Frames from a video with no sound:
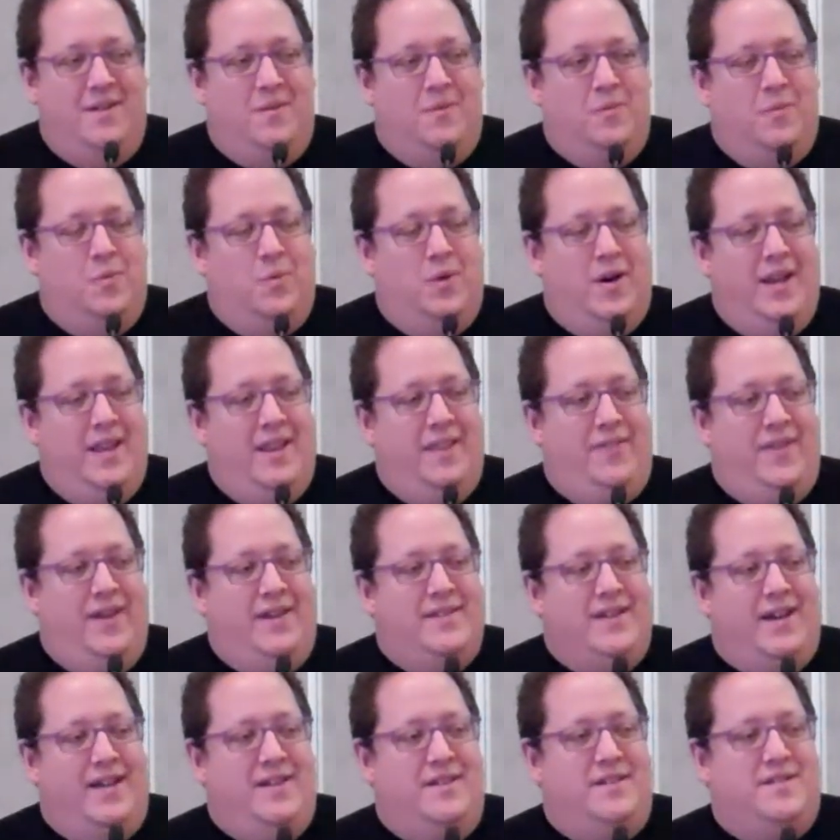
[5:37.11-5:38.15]
one of the
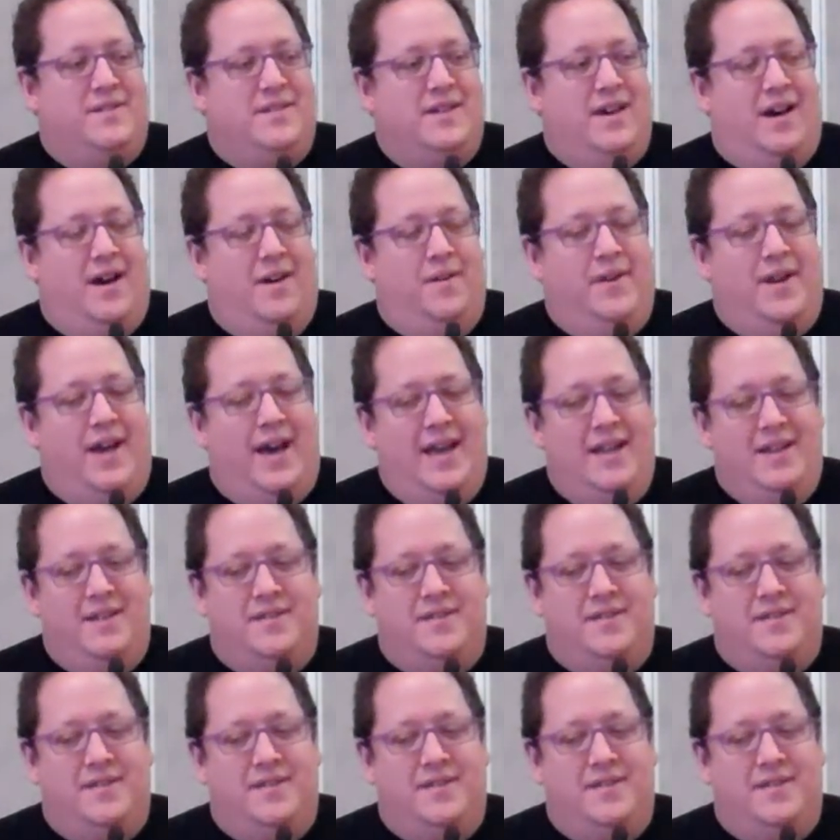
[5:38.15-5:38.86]
things what I